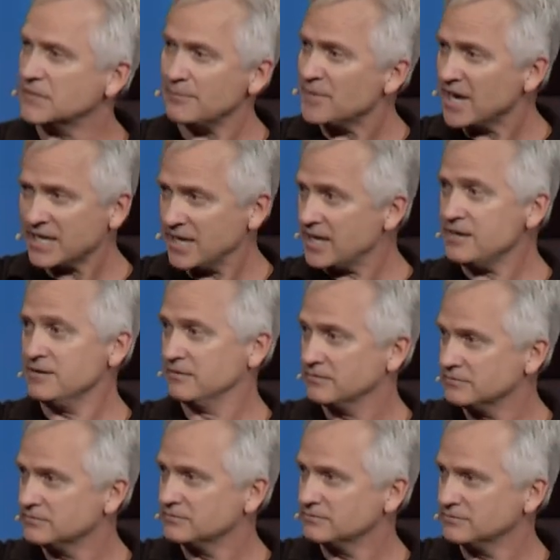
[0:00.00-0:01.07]
I'm not kidding.
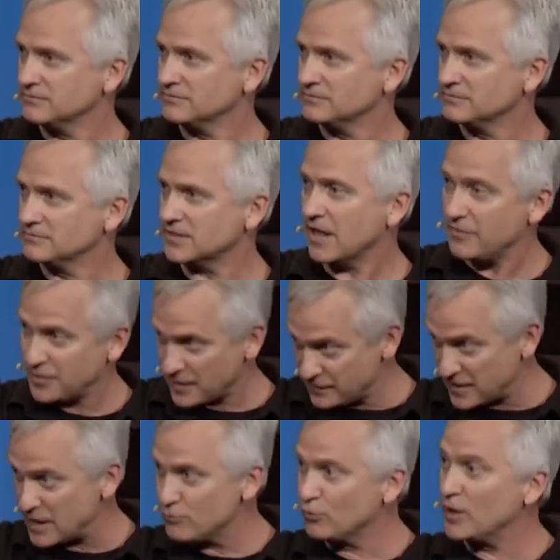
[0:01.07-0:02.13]
Uh,
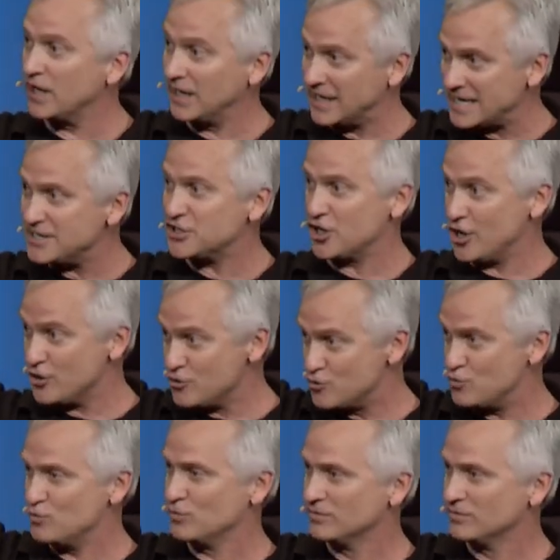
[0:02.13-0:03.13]
they really do.